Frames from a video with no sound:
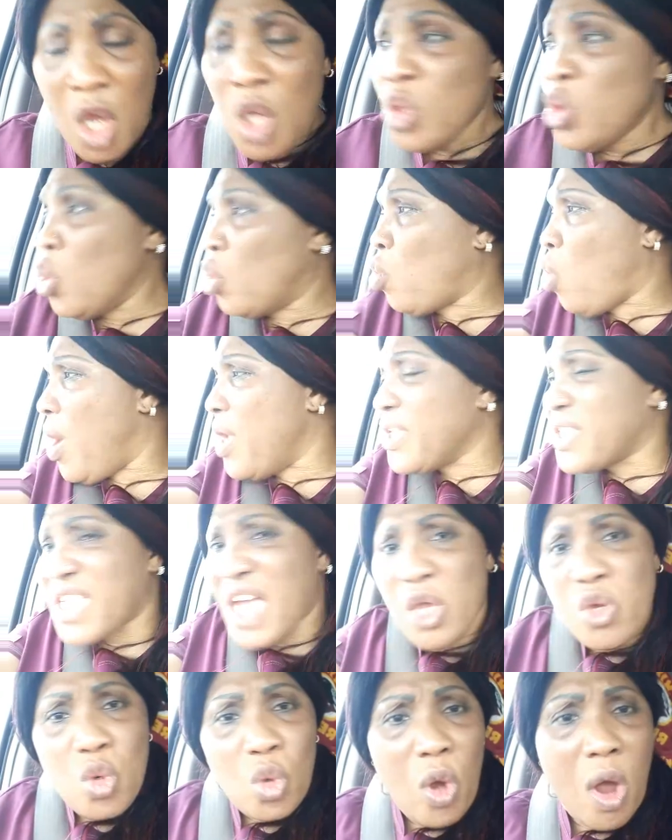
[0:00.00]
You go
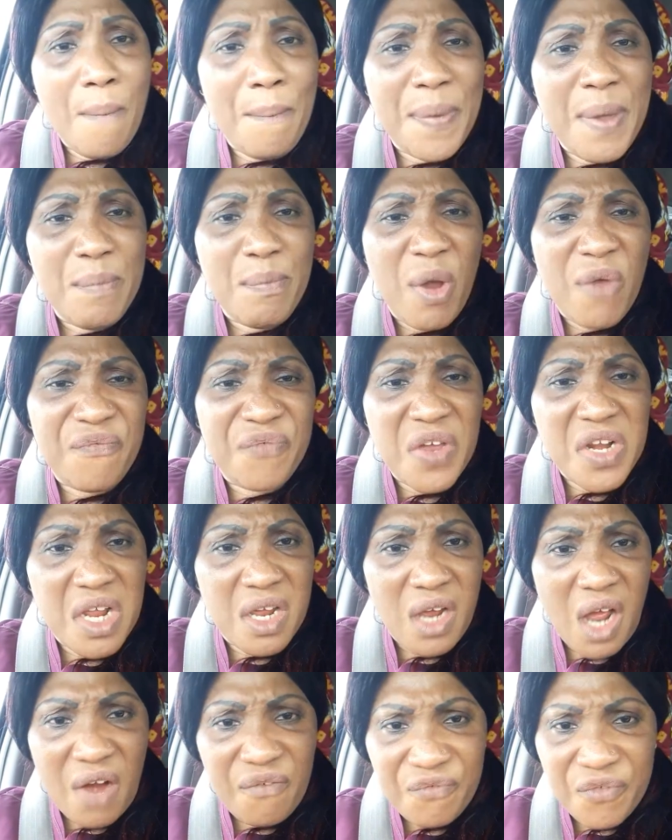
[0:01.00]
inside, you come in boyfriend
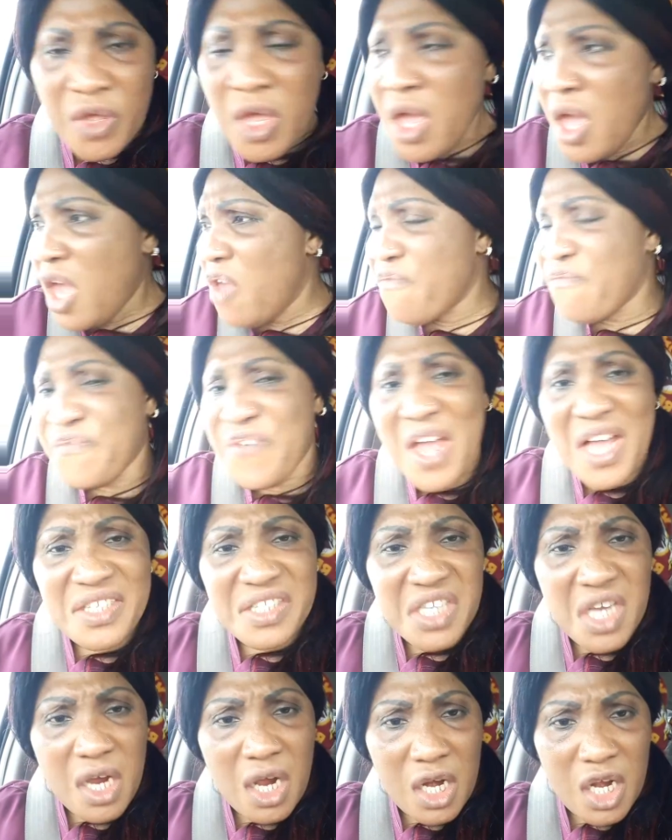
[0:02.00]
and girlfriend
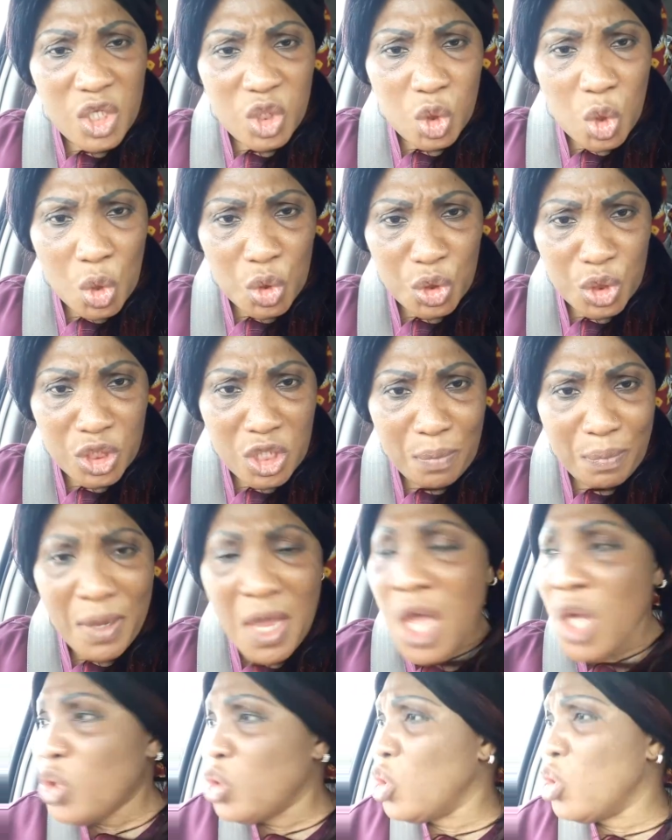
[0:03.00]
fiancé relationship,
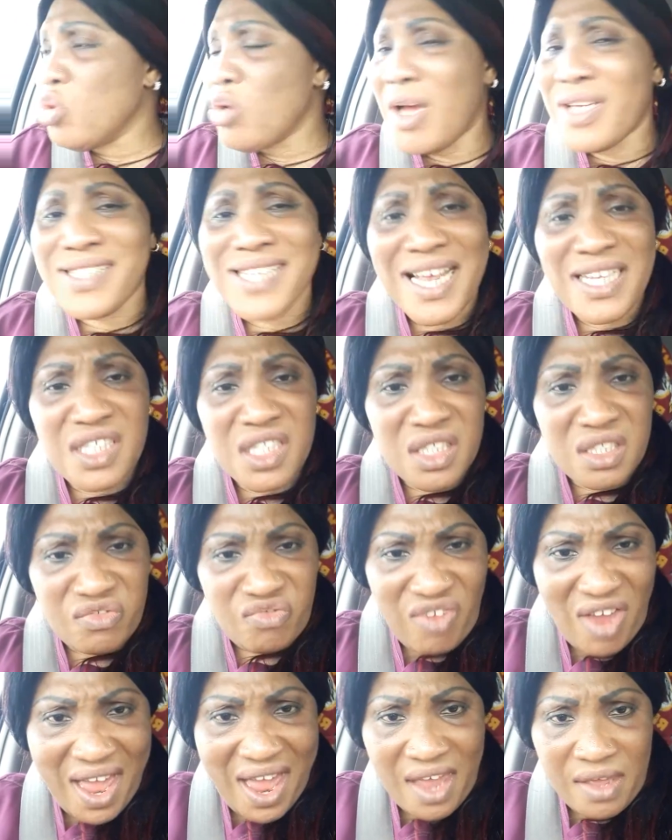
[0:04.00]
you're not
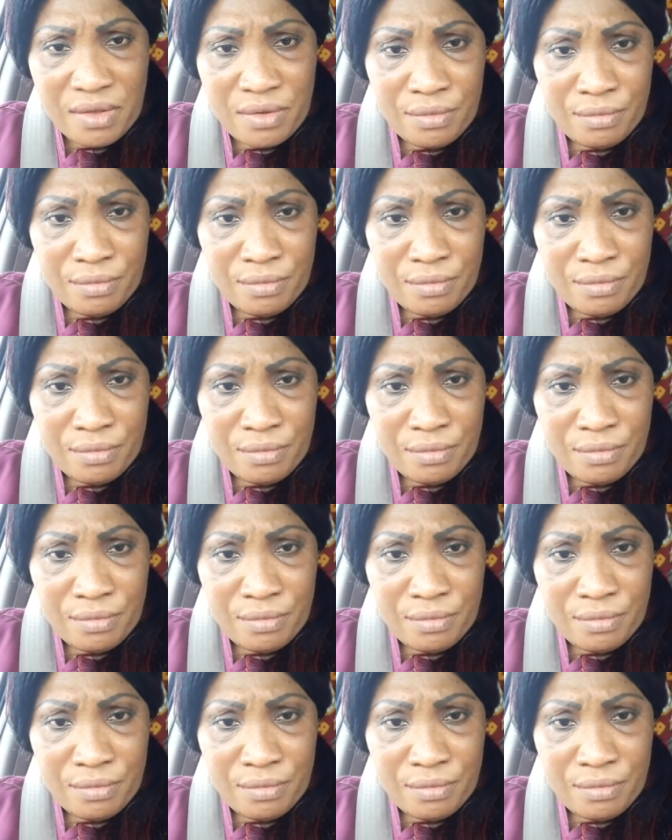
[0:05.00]
satisfied.